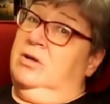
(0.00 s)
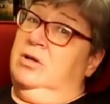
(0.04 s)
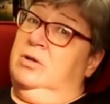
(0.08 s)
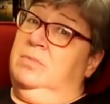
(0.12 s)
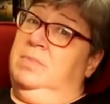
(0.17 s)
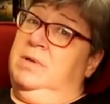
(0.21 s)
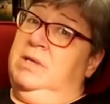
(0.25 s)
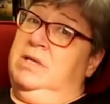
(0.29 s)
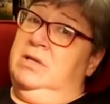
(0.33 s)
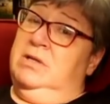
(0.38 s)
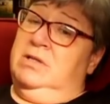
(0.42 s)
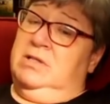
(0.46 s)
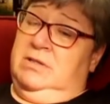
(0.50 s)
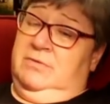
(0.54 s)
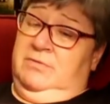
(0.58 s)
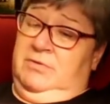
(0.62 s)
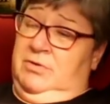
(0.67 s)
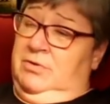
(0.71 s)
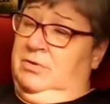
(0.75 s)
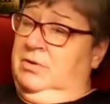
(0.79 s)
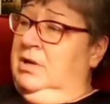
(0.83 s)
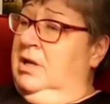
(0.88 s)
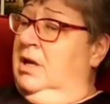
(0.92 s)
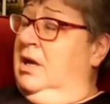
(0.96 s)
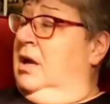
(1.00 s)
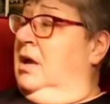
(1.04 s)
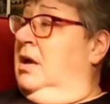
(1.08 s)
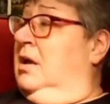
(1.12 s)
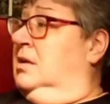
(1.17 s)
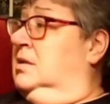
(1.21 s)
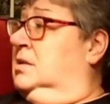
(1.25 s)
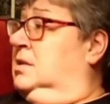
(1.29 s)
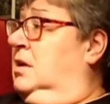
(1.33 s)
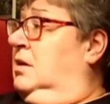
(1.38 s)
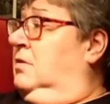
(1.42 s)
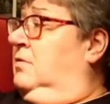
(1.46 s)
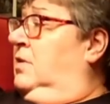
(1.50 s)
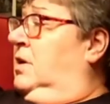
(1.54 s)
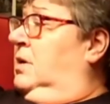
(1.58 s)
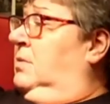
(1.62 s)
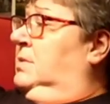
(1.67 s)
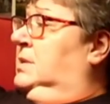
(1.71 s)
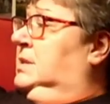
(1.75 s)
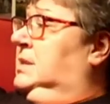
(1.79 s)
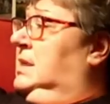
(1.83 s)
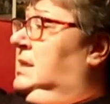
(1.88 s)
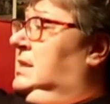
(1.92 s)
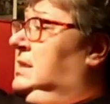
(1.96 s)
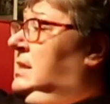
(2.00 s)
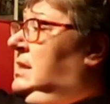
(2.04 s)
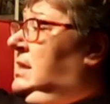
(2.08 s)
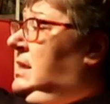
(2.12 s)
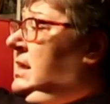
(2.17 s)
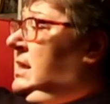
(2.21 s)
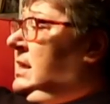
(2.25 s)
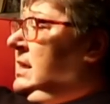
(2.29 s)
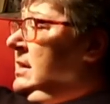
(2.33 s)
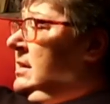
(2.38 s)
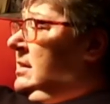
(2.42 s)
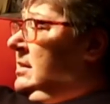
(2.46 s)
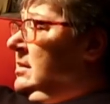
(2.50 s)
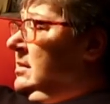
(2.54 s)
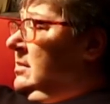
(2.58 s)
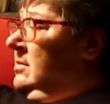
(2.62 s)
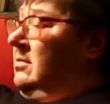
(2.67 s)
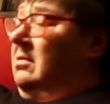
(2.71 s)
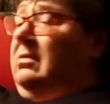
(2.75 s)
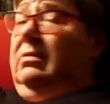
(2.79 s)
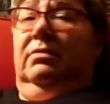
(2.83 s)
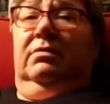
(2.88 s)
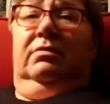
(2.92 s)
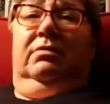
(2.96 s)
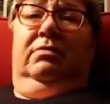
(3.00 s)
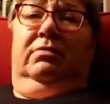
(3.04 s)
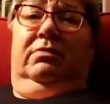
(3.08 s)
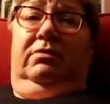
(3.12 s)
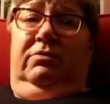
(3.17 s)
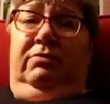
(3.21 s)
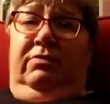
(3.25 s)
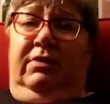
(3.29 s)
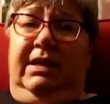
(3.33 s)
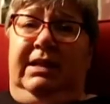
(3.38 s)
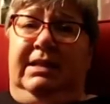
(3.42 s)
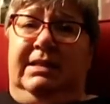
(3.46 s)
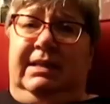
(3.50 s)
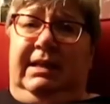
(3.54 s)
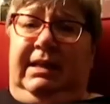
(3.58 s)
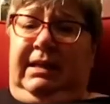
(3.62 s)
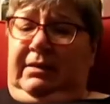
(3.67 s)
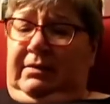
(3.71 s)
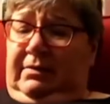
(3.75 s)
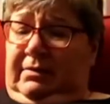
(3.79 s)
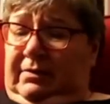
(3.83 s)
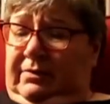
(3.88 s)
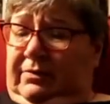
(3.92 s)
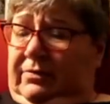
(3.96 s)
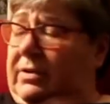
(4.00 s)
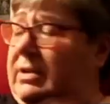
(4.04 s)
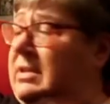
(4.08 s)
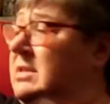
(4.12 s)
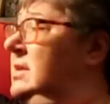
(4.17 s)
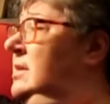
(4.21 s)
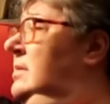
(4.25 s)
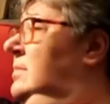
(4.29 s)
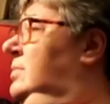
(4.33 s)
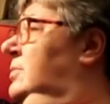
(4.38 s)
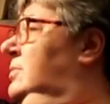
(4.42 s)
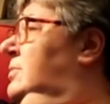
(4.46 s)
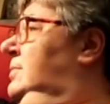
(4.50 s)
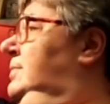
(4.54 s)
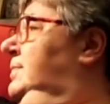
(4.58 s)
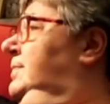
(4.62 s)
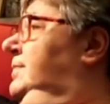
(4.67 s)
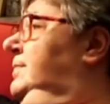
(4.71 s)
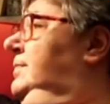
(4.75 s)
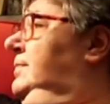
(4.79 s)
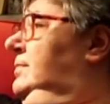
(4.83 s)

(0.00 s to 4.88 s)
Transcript: could be useful. So if I was sitting here reading, for example,